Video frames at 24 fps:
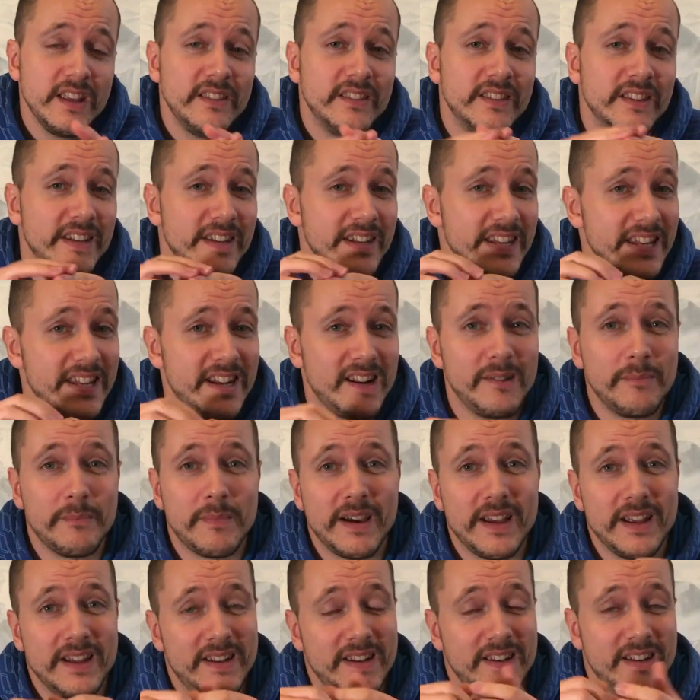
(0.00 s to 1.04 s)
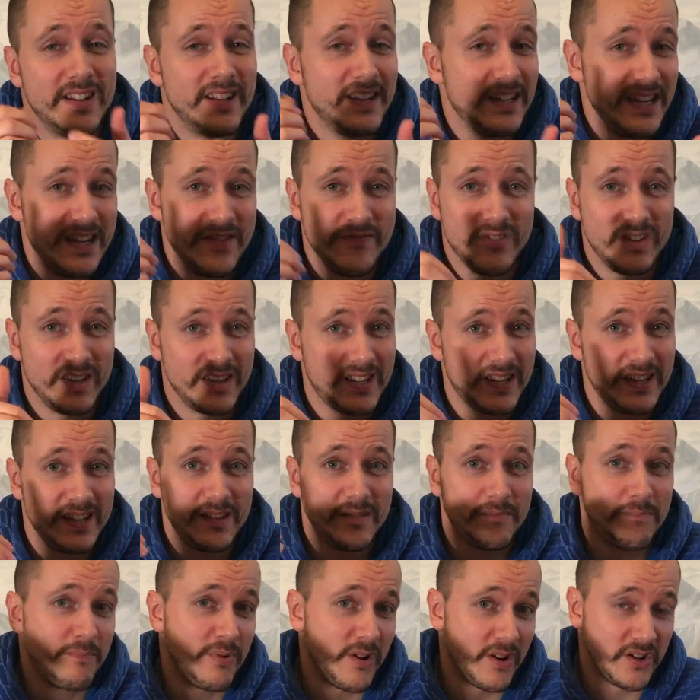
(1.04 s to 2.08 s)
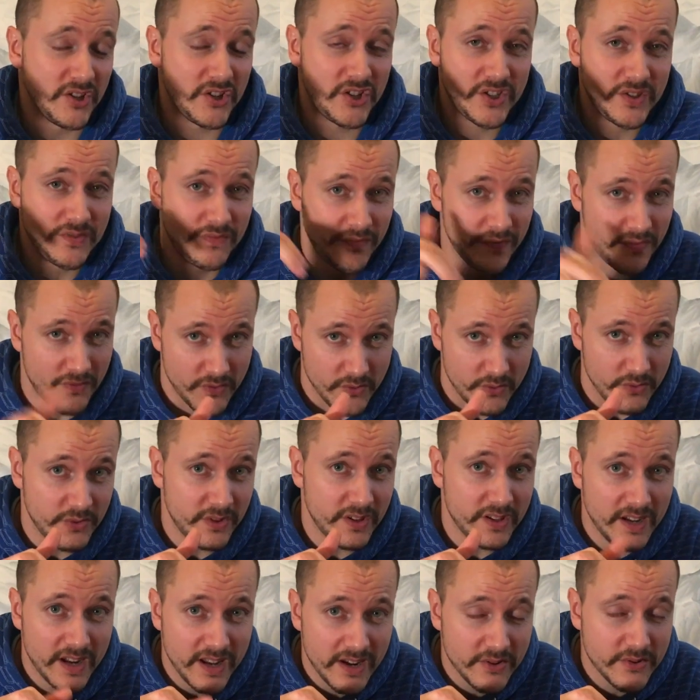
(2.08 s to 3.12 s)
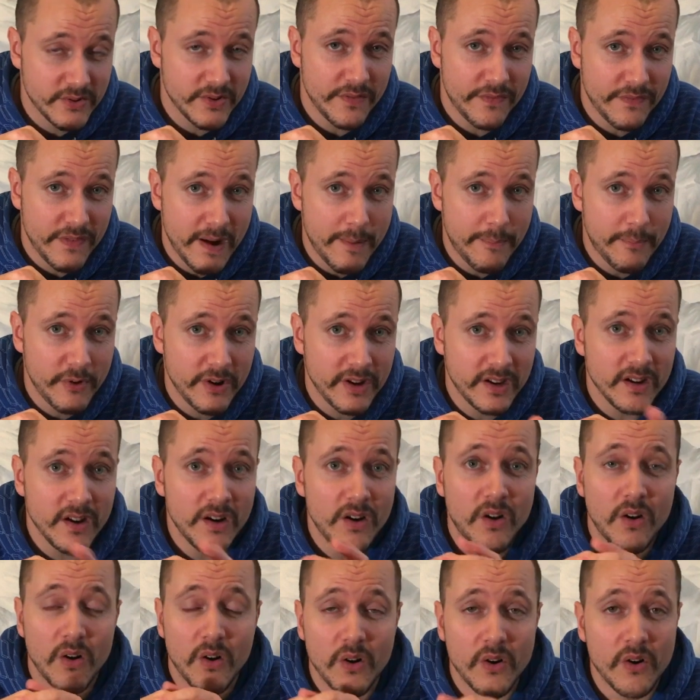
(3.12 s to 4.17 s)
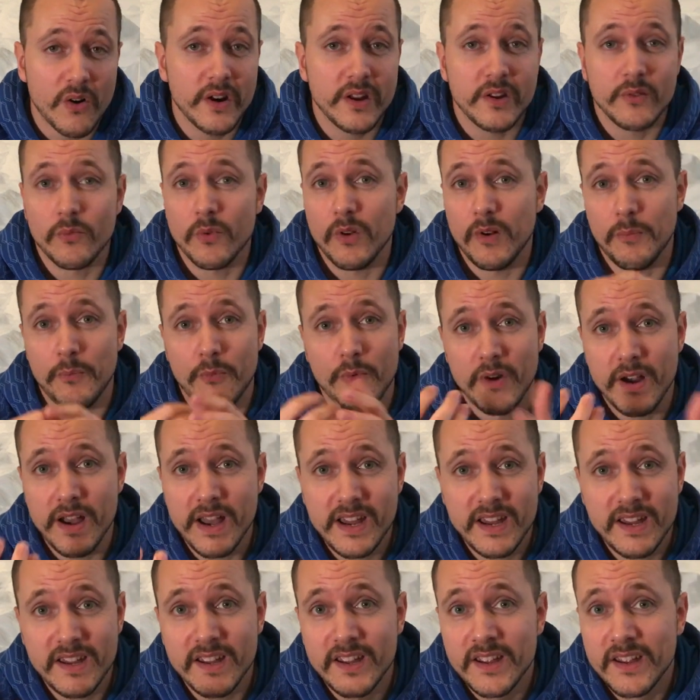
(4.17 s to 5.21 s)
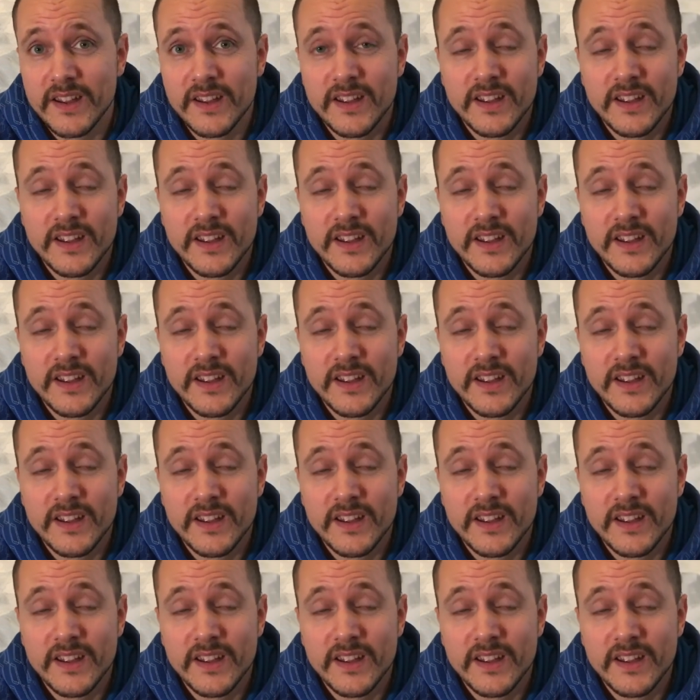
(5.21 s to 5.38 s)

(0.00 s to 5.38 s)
the needle might not even punch through the layers of fabric, or it will break.